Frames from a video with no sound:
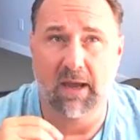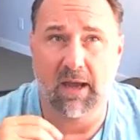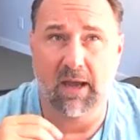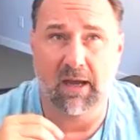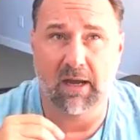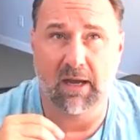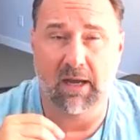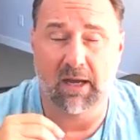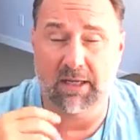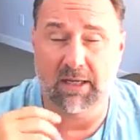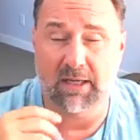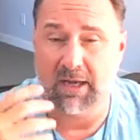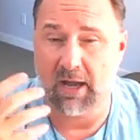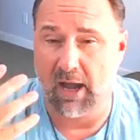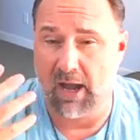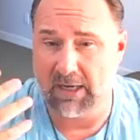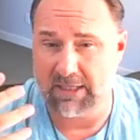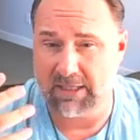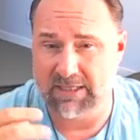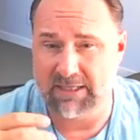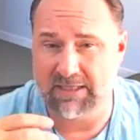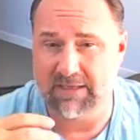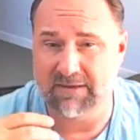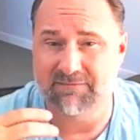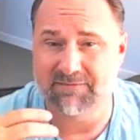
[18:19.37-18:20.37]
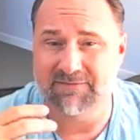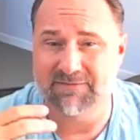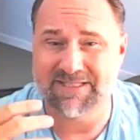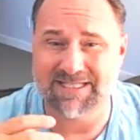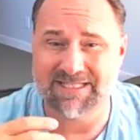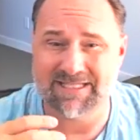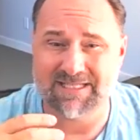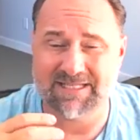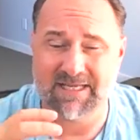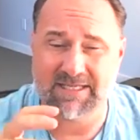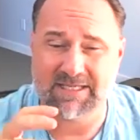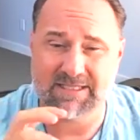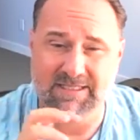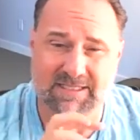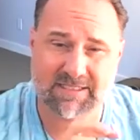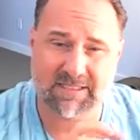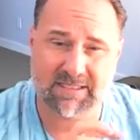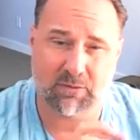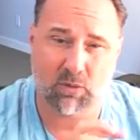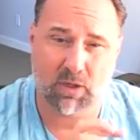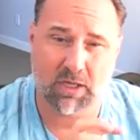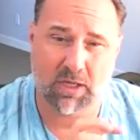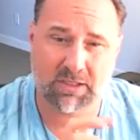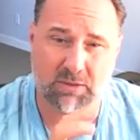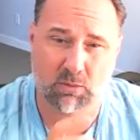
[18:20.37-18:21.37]
Uh, cognitive dissonance is
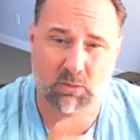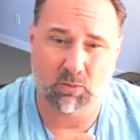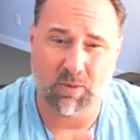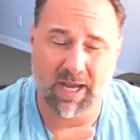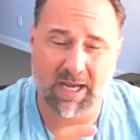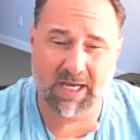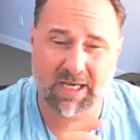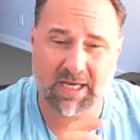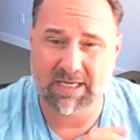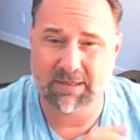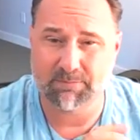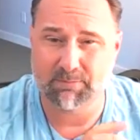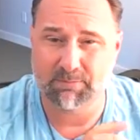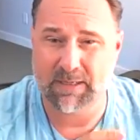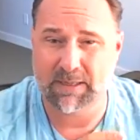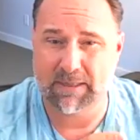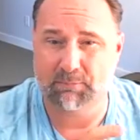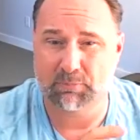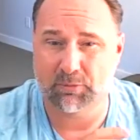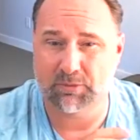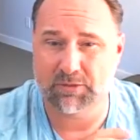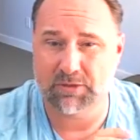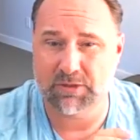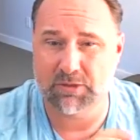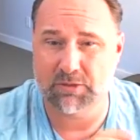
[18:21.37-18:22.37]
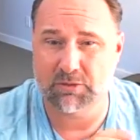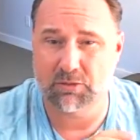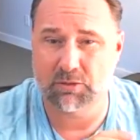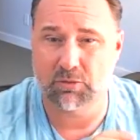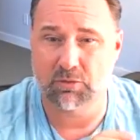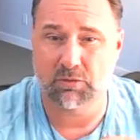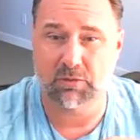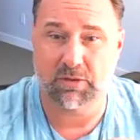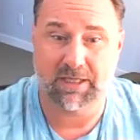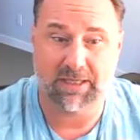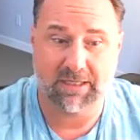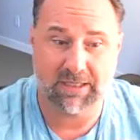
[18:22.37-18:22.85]
a, is a way to get people to